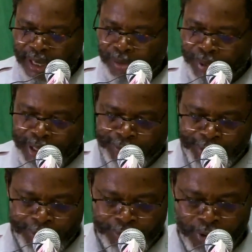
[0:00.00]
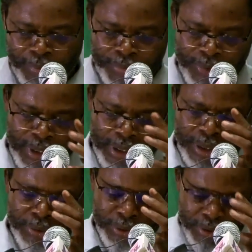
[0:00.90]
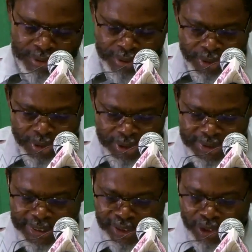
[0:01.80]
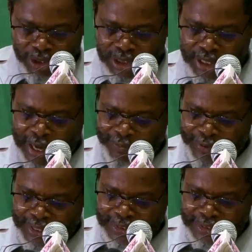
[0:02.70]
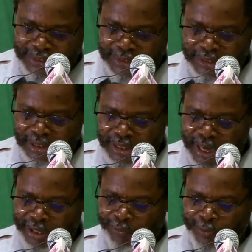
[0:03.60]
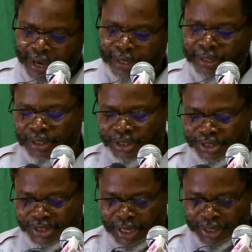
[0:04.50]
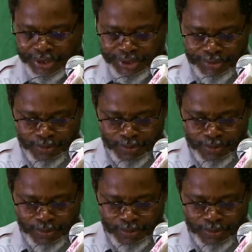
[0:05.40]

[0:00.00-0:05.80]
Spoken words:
and benefit from, technology advances that define this age.